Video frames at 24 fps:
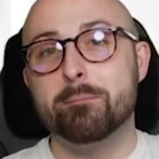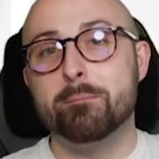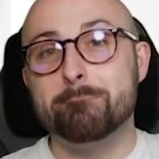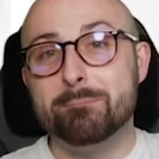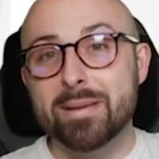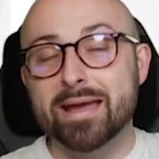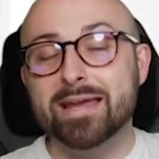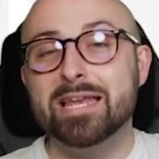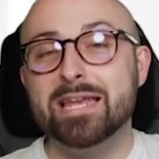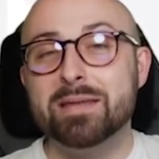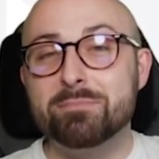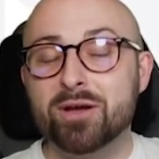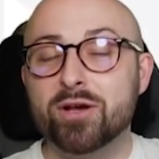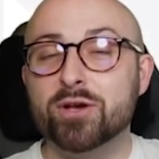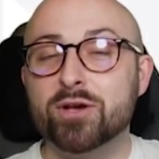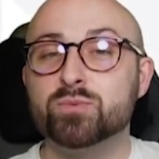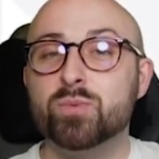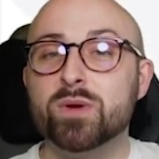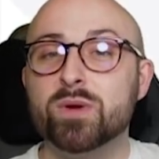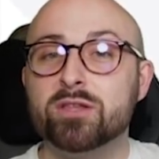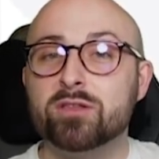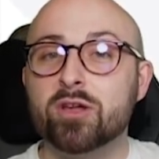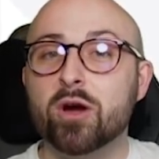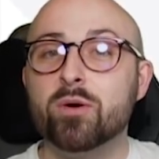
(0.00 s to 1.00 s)
mainly
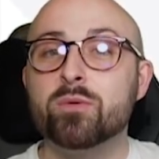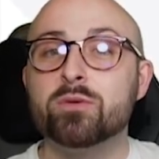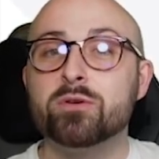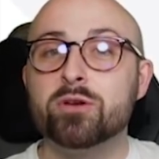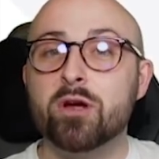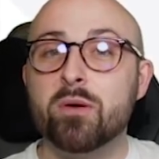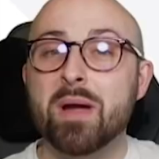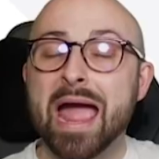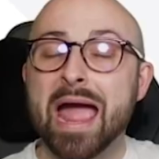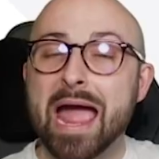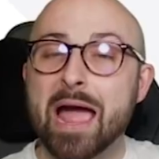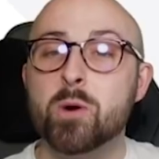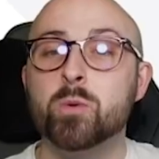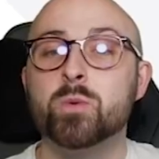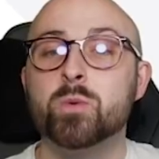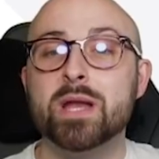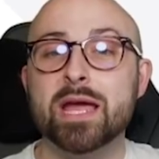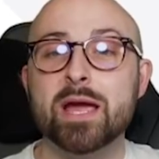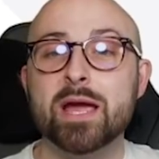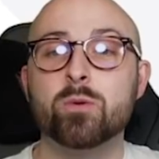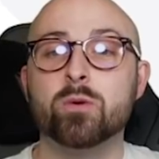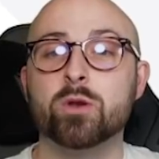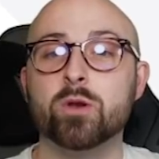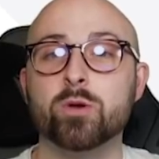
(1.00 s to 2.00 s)
because we don't know how
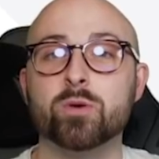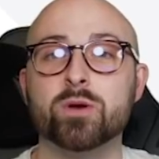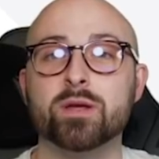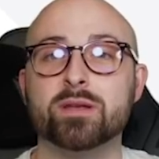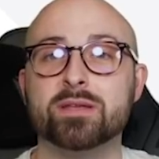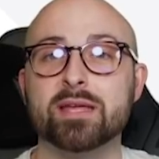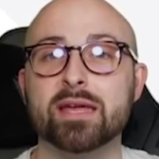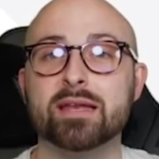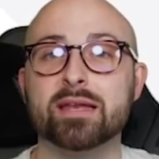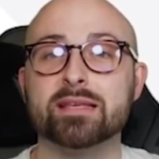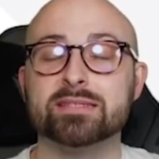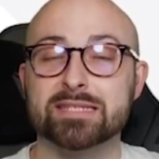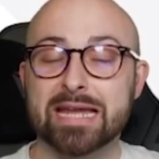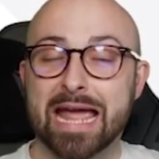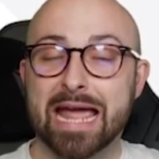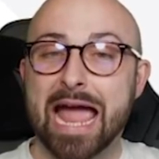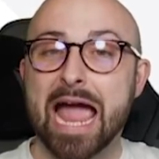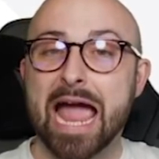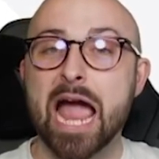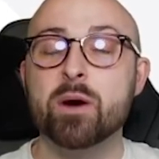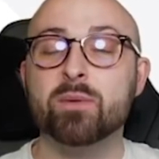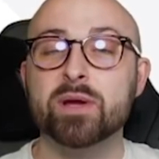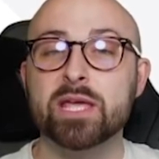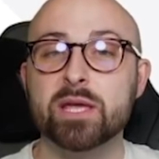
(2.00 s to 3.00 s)
nailed Luca Dean is and
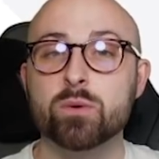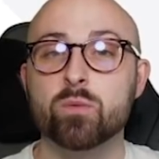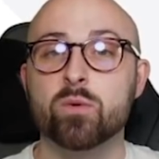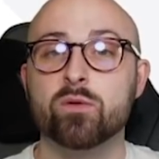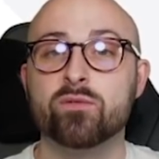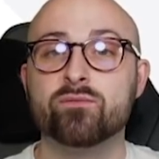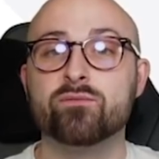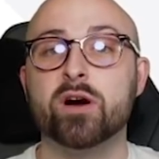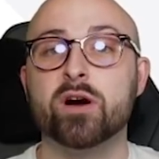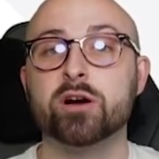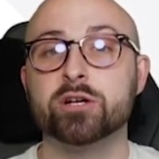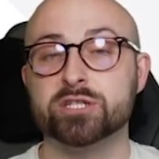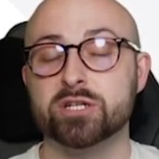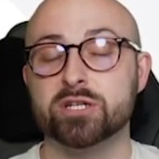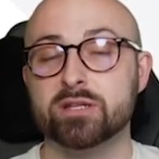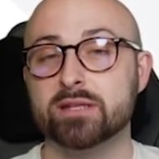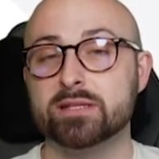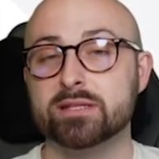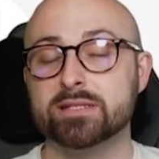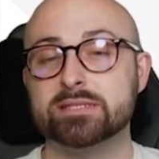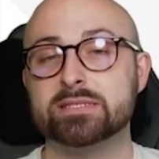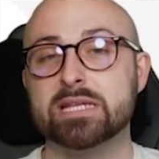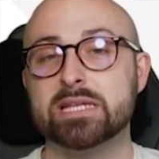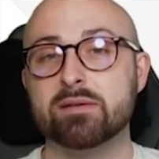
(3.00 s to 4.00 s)
how he will function
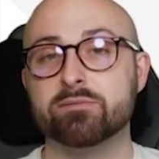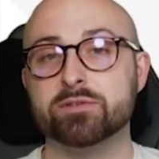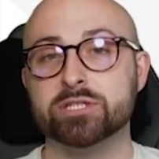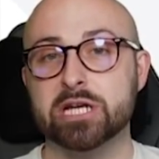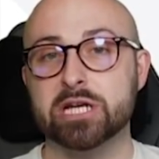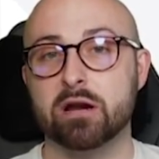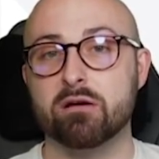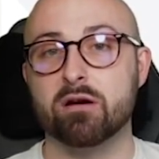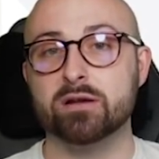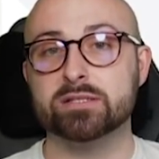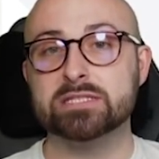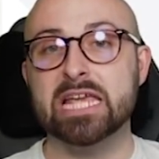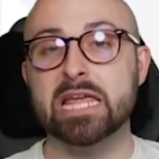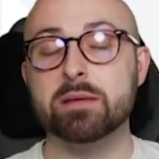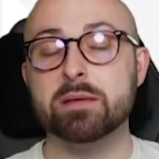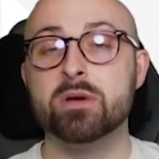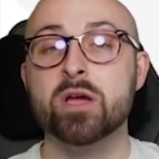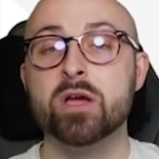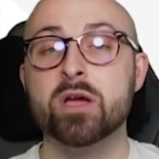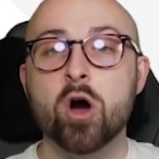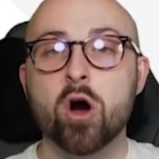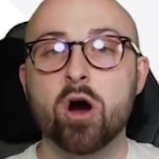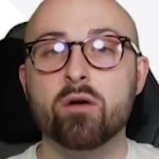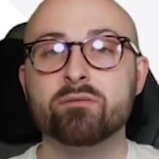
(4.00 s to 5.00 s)
in this Steven Gerrard team.
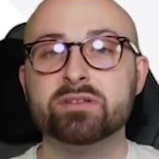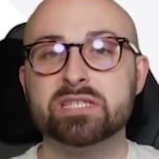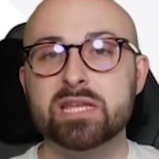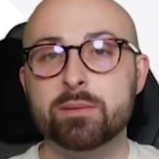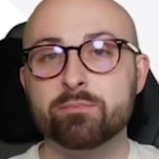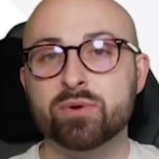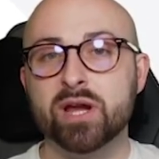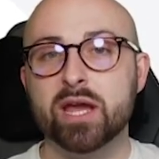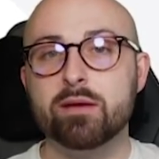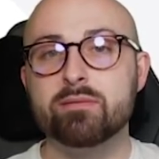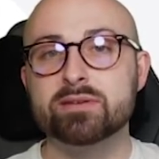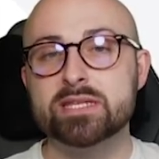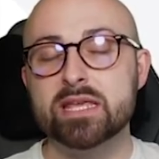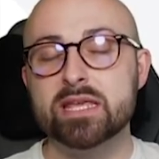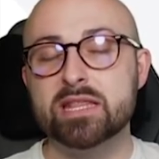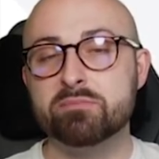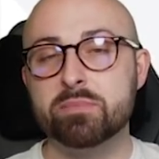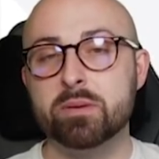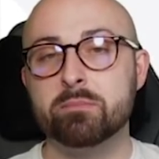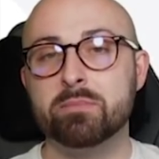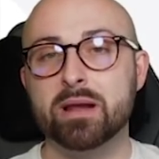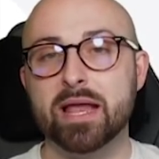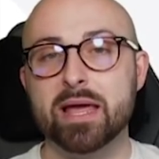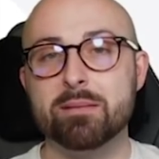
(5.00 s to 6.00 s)
Obviously, previously
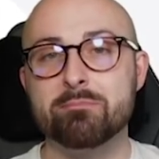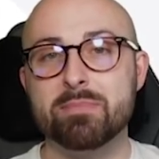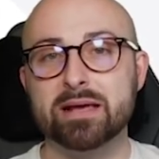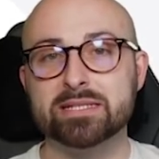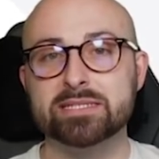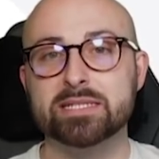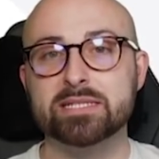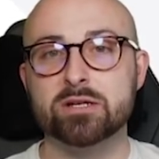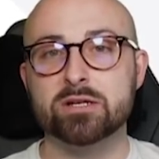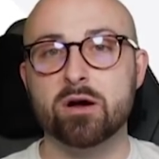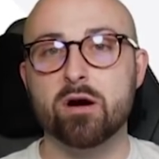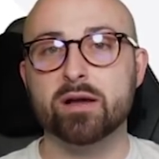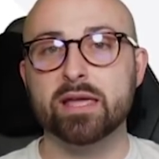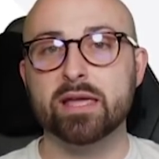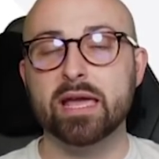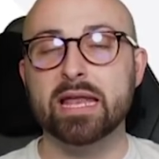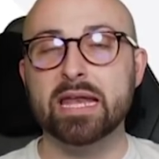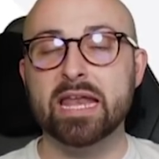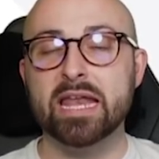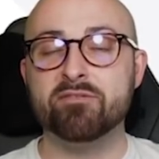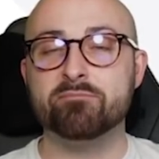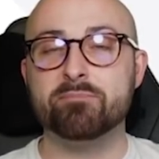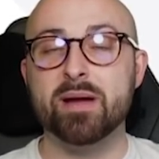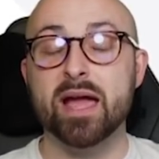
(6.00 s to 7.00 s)
they've been playing Matty Target
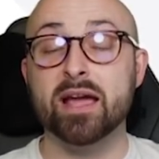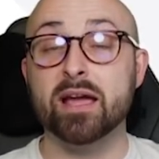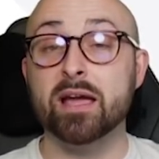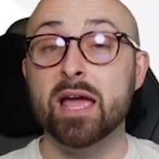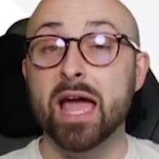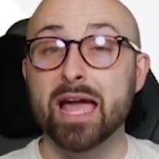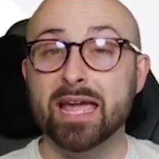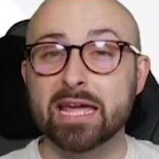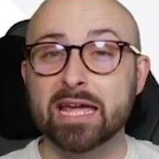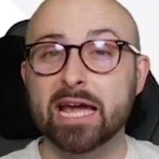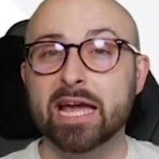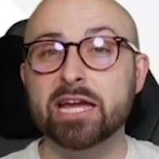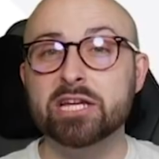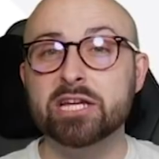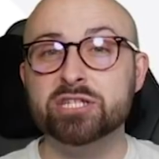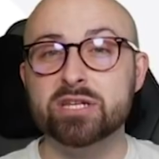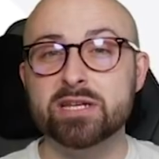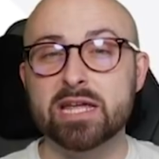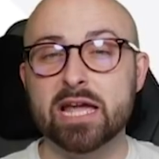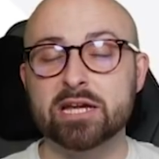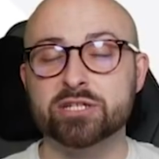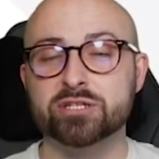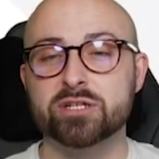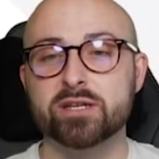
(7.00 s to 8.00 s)
at left back,
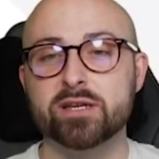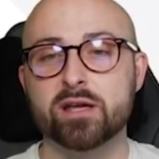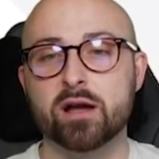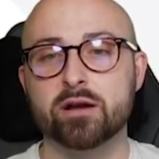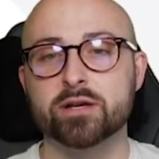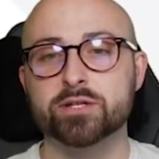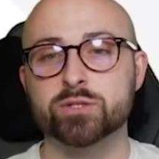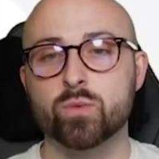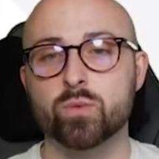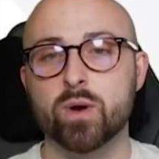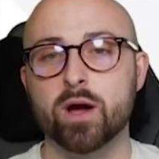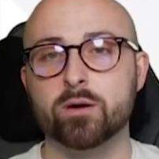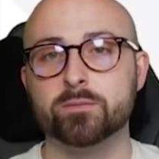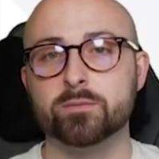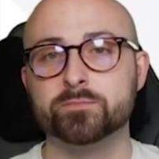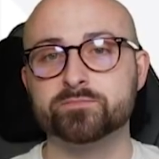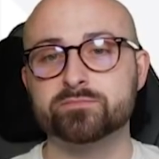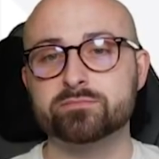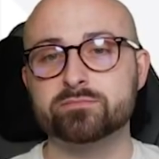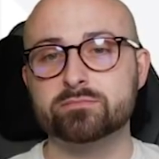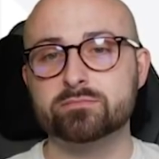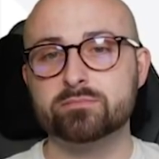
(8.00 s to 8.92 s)
occasionally Ashley Young as well.